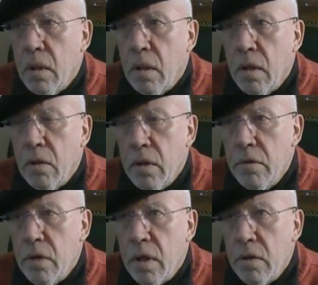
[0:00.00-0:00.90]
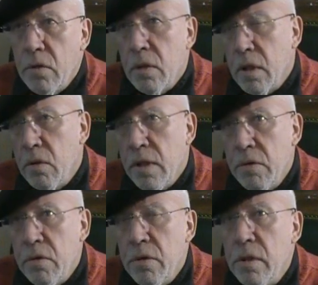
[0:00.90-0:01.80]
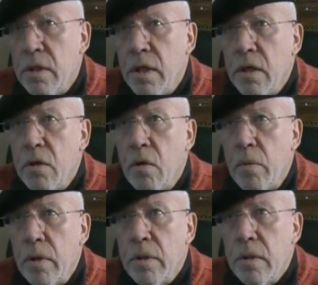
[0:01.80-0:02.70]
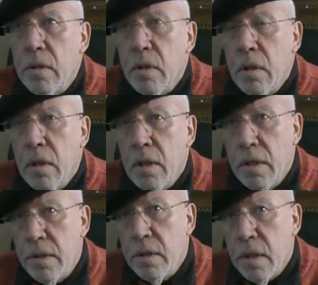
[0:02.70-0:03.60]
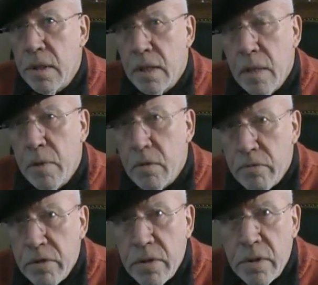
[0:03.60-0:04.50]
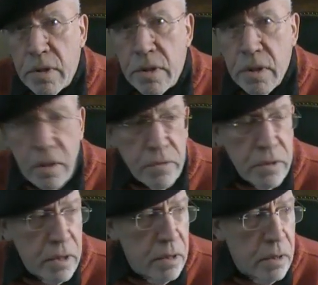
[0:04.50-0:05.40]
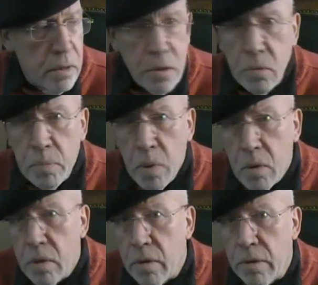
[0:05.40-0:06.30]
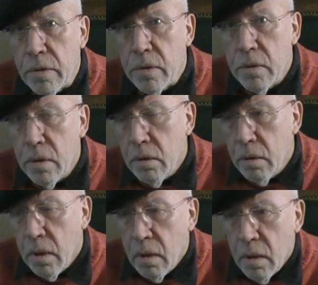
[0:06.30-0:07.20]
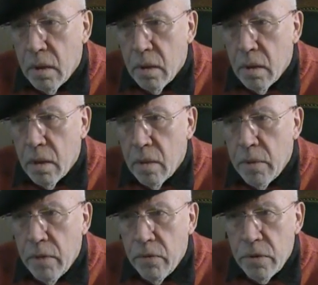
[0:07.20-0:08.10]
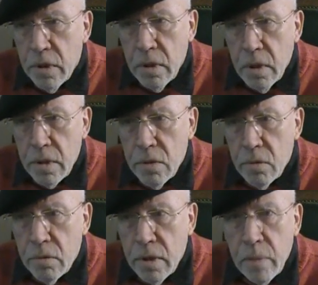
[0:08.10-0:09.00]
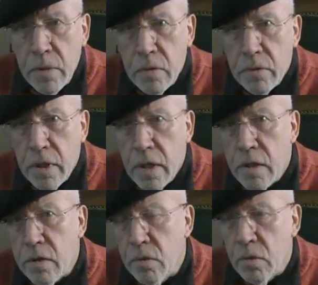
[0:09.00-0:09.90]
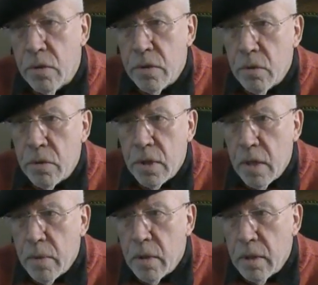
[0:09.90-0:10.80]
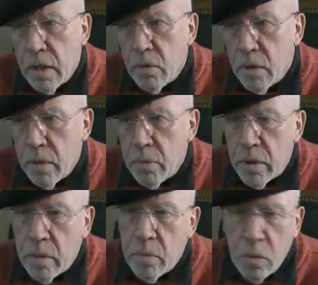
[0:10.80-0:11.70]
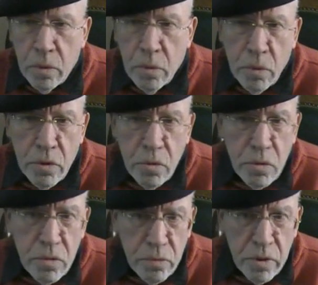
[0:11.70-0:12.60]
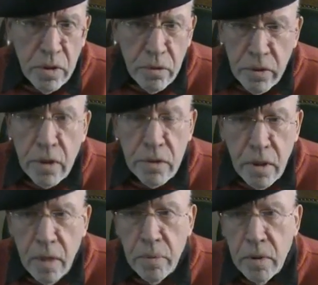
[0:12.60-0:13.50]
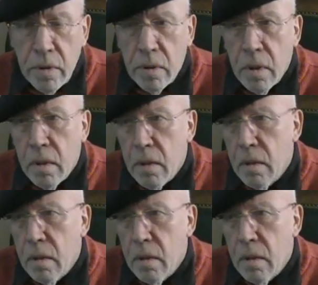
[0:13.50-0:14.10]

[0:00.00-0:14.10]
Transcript: And I got interested in economics, and as a chemical physicist, I have to say that it's all bonkers, you know. I mean, if you see it as a sort of chemical reaction, or as a chemical equilibrium, or the sorts of real things that happen